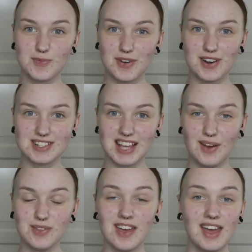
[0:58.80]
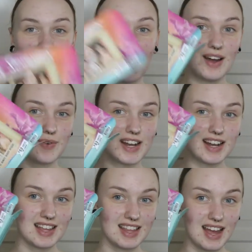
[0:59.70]
the products out. I really
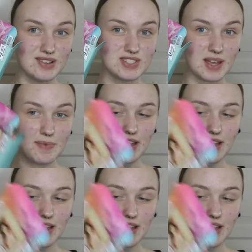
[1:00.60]
like the outside